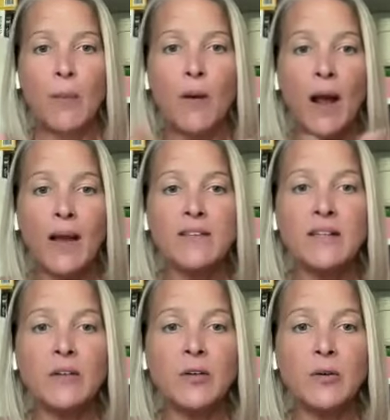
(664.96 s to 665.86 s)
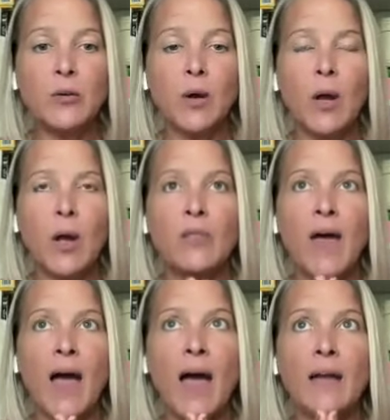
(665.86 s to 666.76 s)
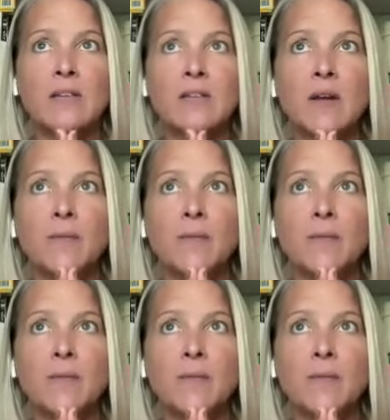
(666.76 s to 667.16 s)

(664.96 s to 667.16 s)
But when I tell you that